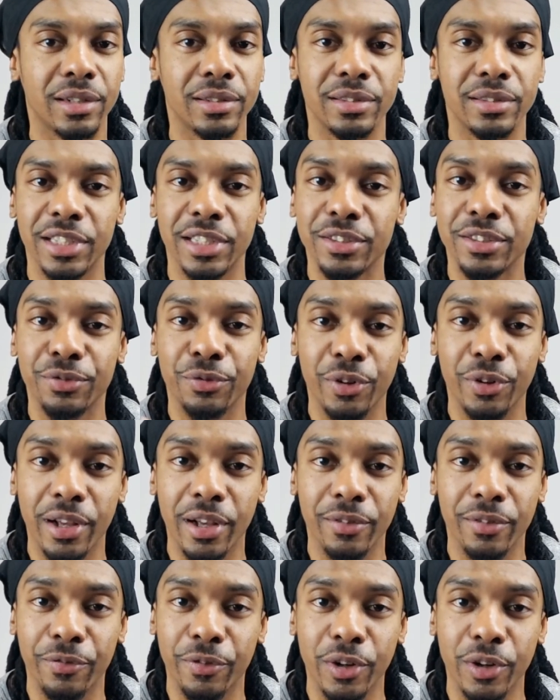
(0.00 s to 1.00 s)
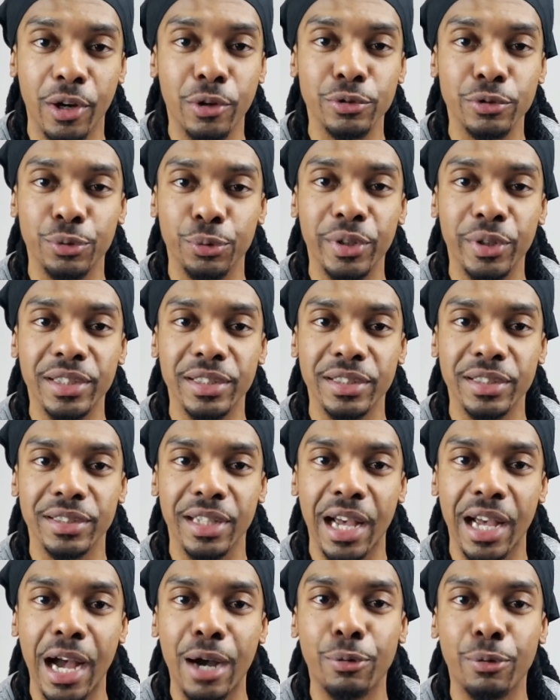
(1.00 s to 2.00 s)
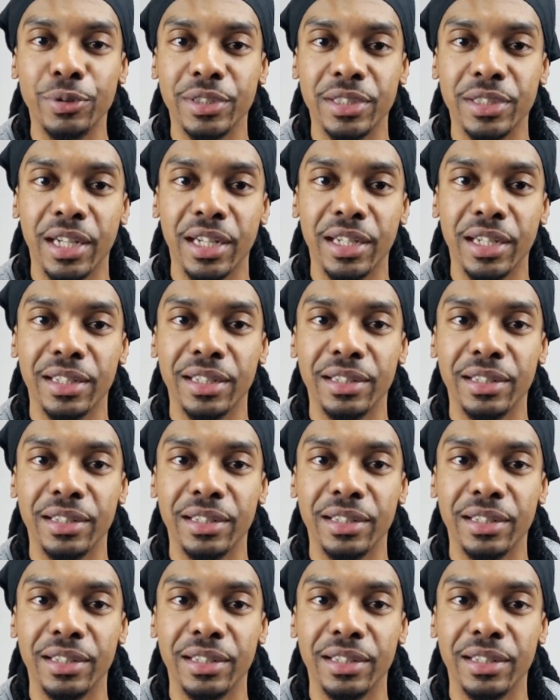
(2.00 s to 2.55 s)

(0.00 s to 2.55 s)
Just for those reasons, I would say